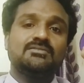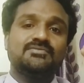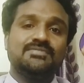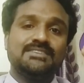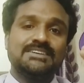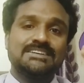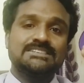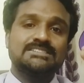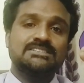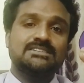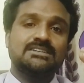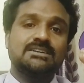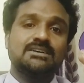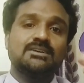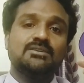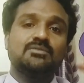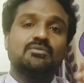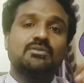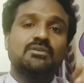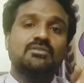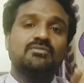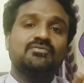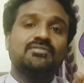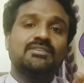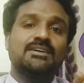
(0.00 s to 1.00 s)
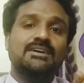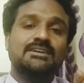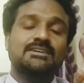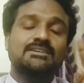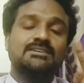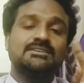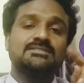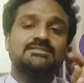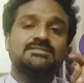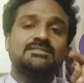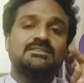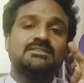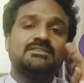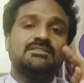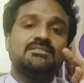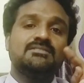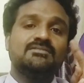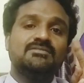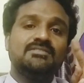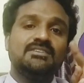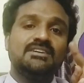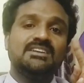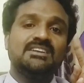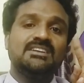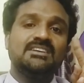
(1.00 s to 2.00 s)
fixed, one factors
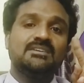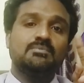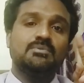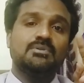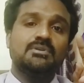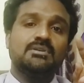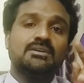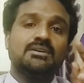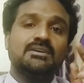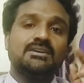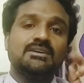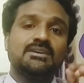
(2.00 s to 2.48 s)
variable.